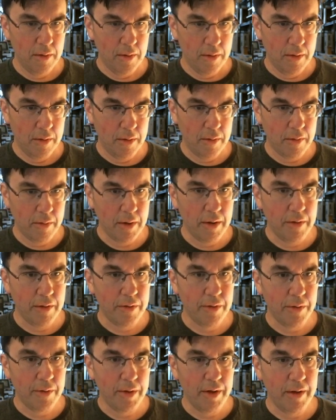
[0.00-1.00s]
Okay,
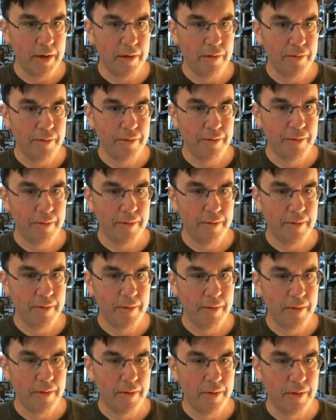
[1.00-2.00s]
so we have,
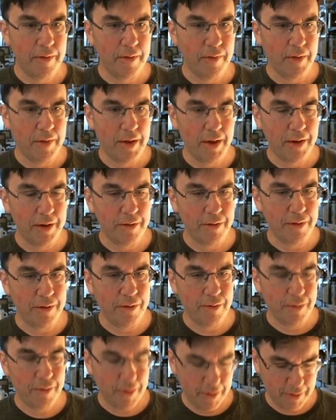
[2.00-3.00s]
that is an
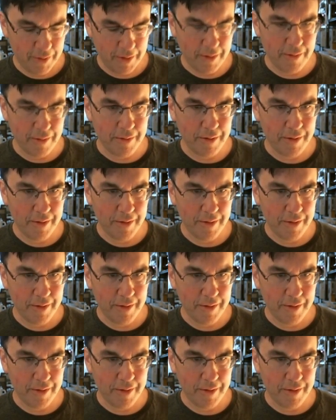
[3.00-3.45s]
annoying sound.